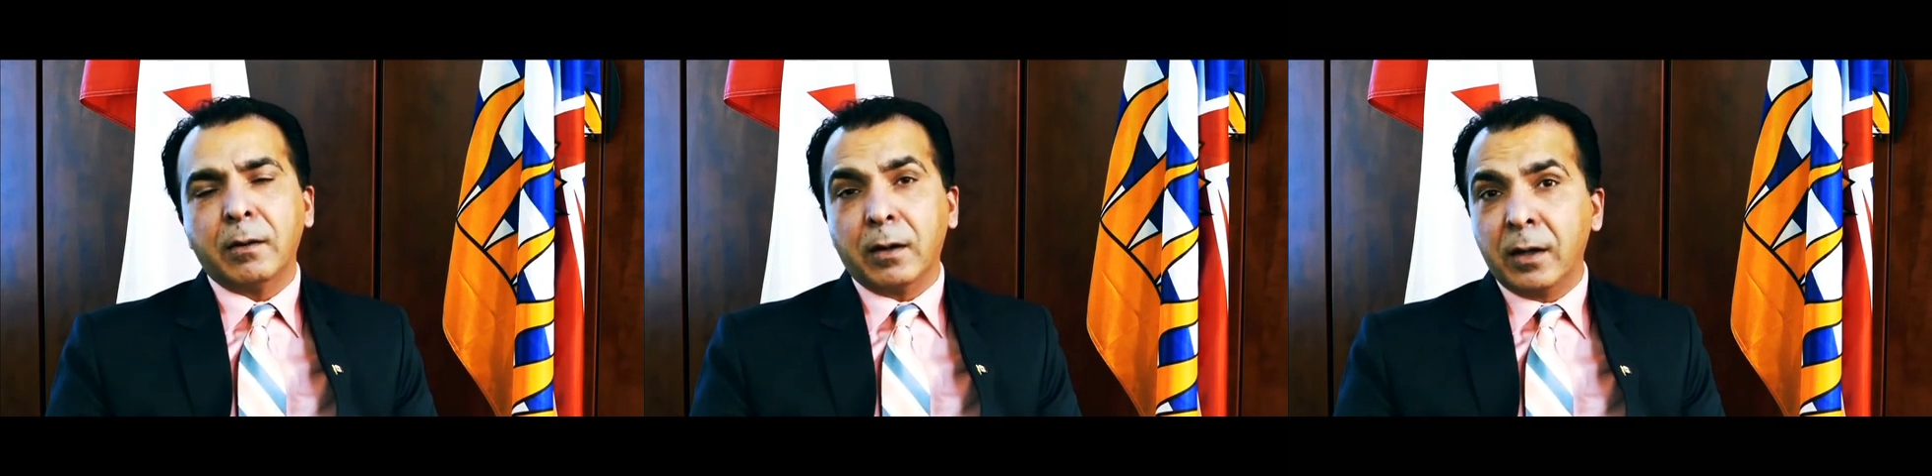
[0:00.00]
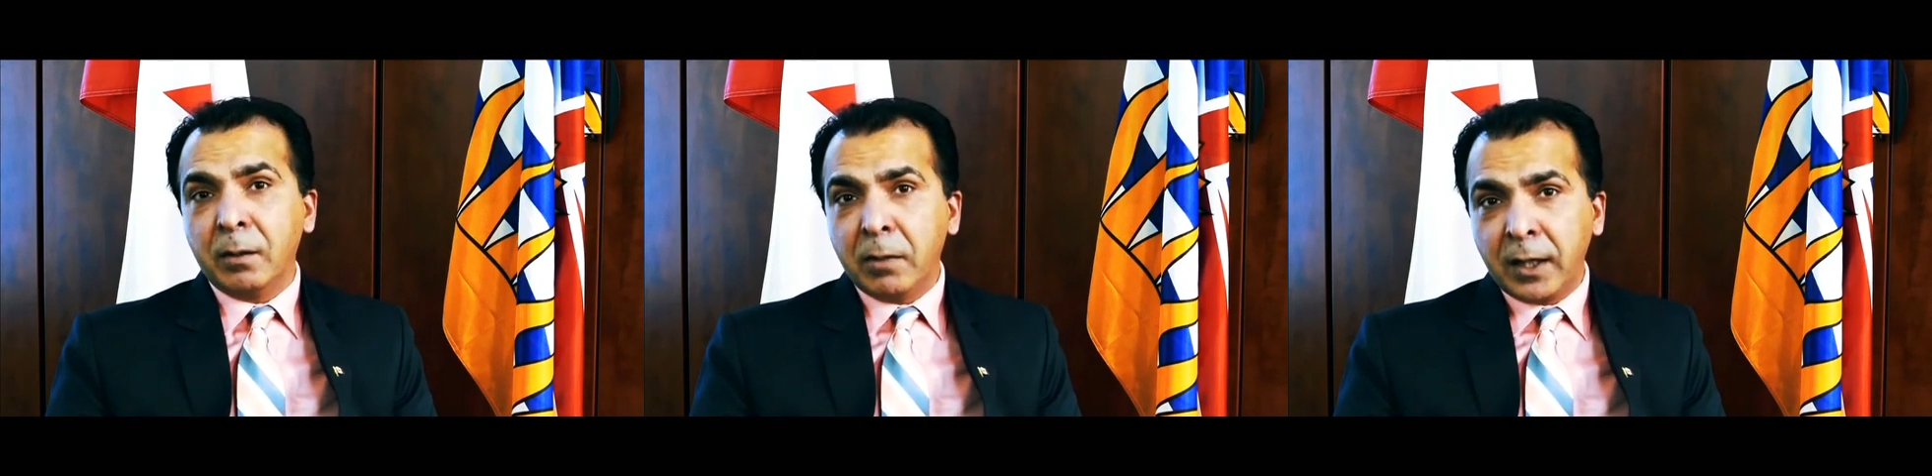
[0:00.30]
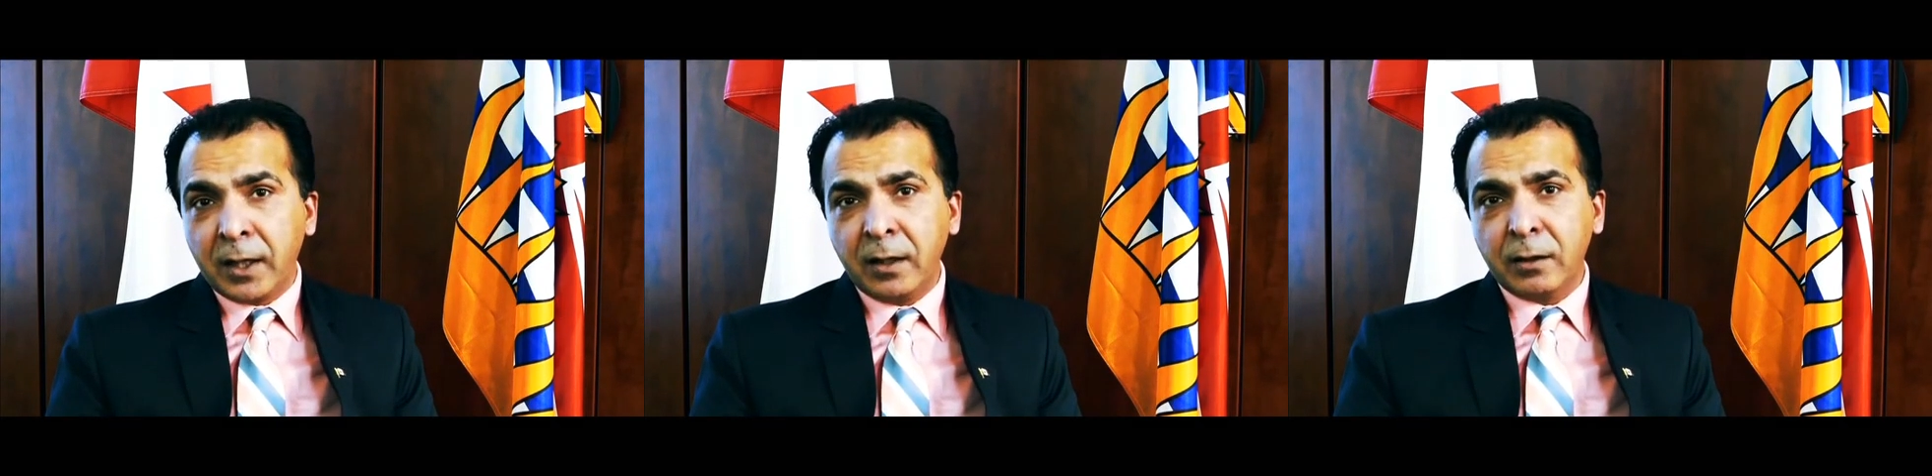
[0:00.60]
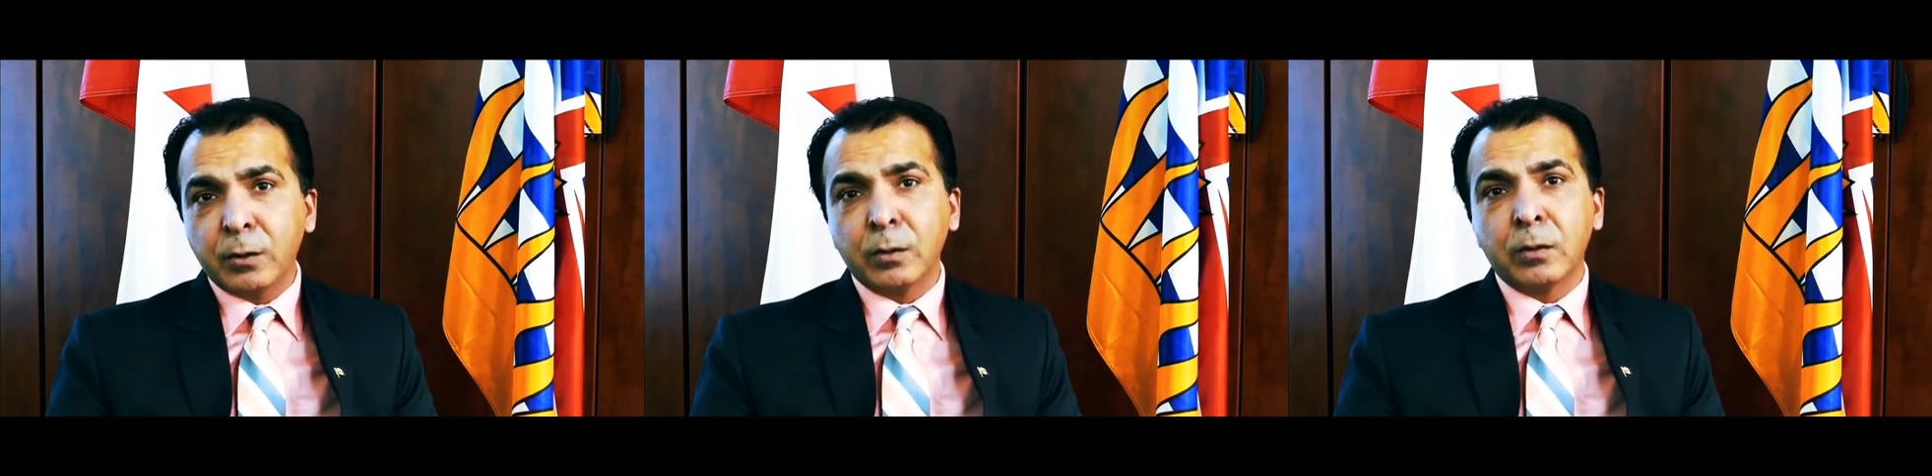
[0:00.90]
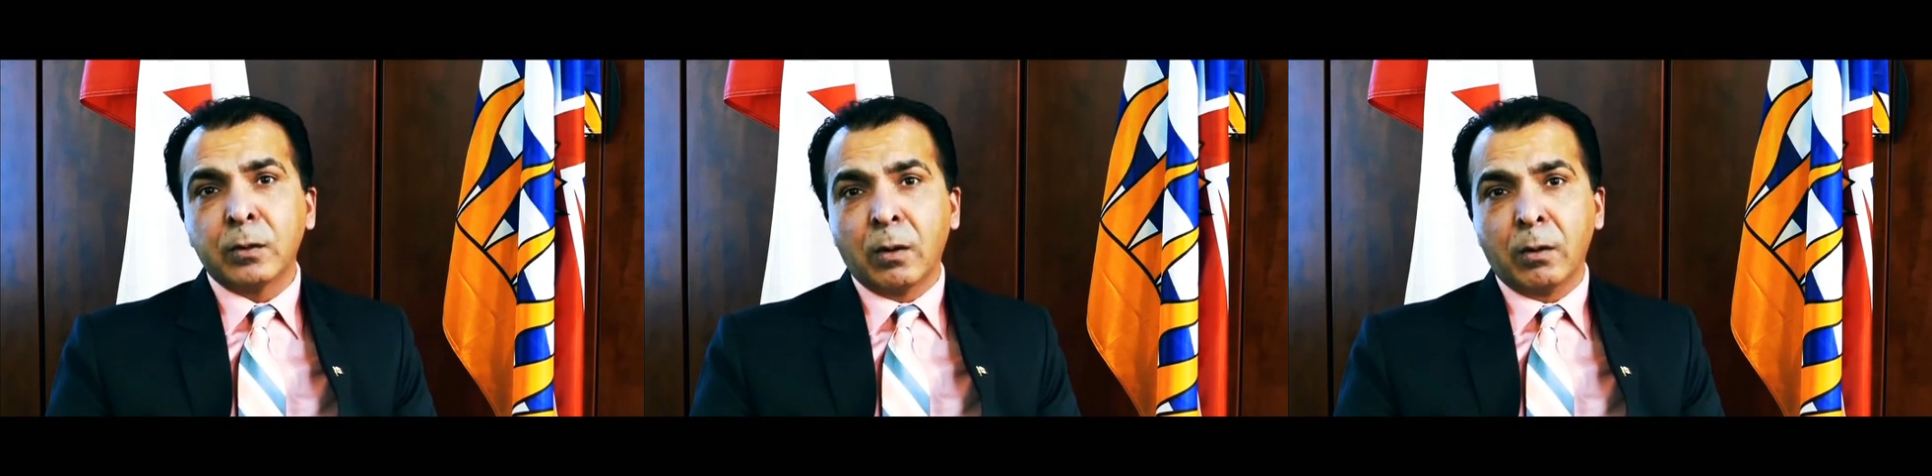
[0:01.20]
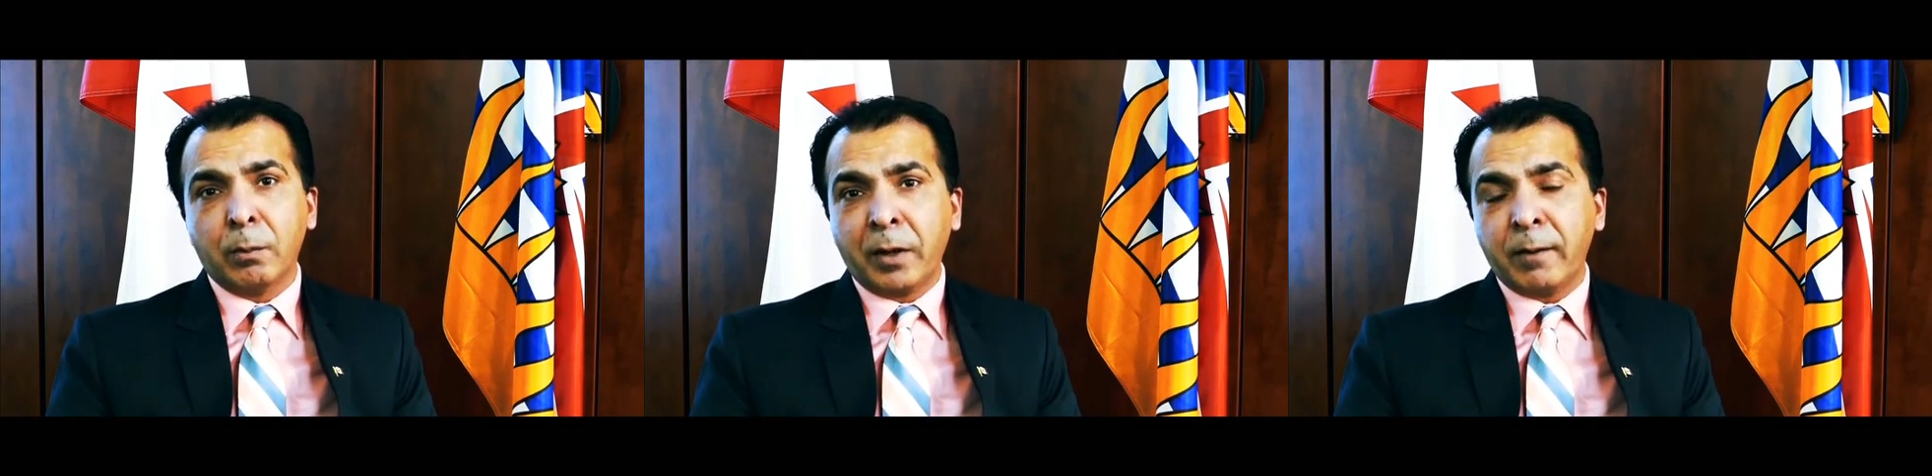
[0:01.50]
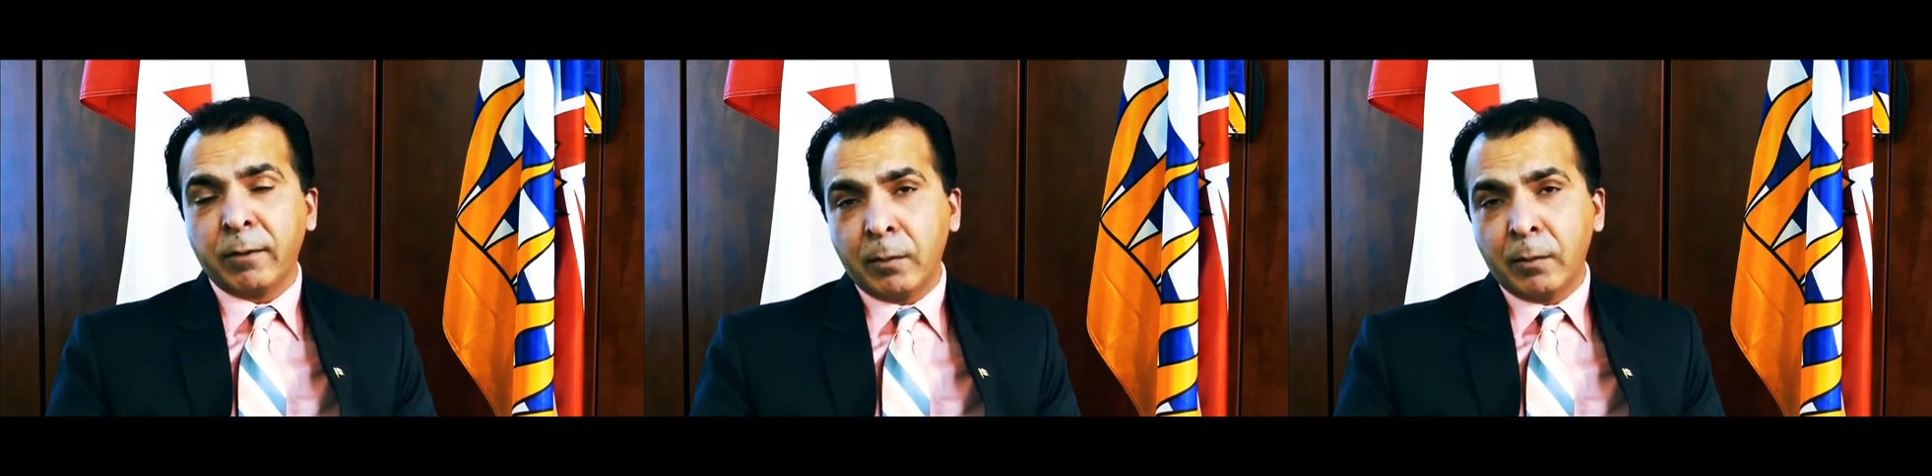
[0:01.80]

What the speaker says: earn money to go pay for